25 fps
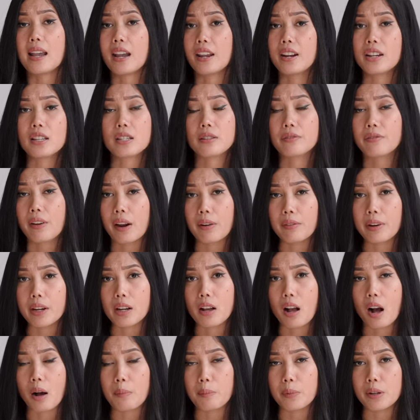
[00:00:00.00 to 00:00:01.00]
It is very
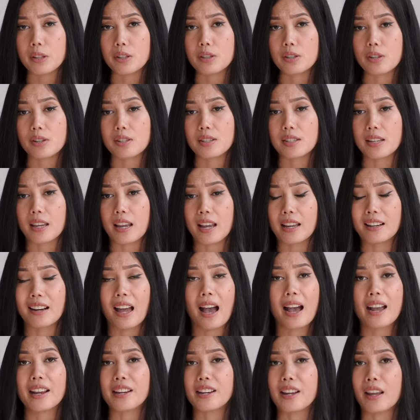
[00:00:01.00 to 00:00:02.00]
common to see an
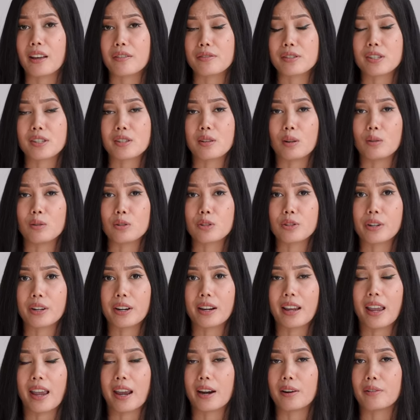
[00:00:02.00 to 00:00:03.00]
IDF
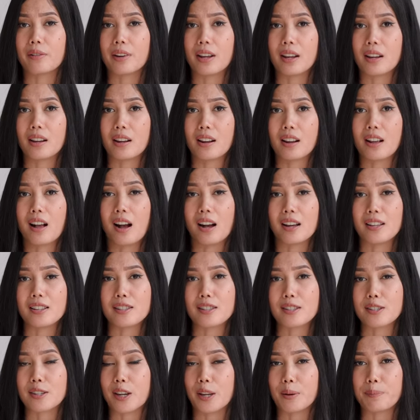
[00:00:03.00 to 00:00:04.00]
soldier carrying
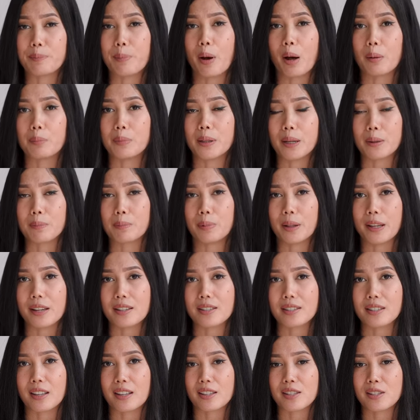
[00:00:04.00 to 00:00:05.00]
guns in public
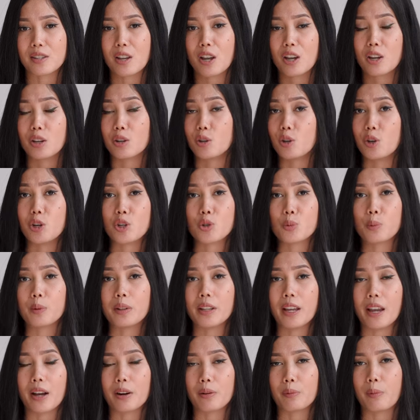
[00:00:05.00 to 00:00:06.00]
places,
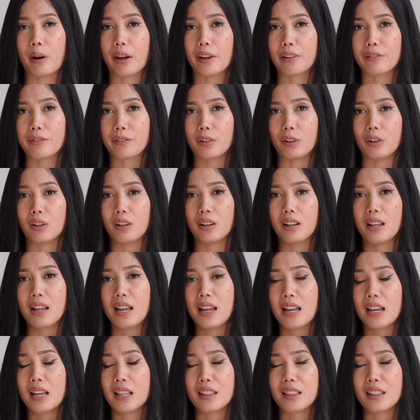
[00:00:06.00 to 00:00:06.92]
usually a rifle.